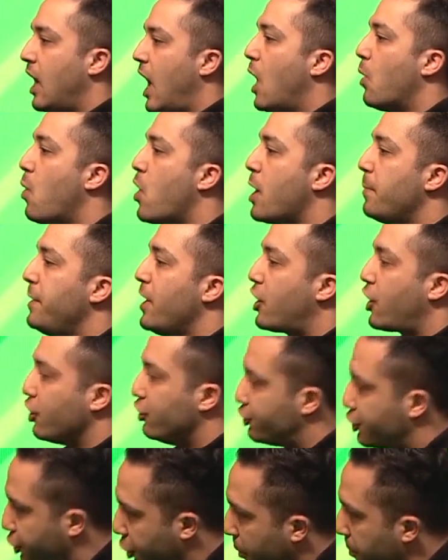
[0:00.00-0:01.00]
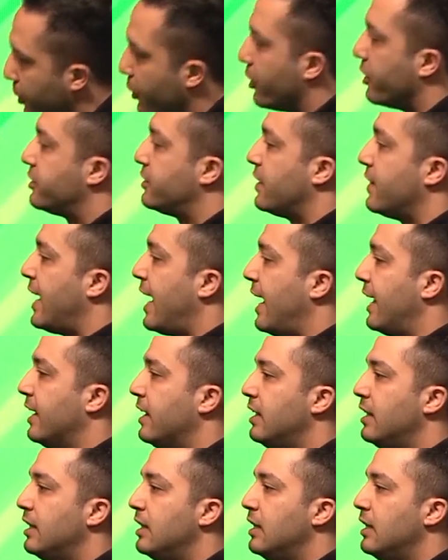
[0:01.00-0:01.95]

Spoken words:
I want to be a contributor to that.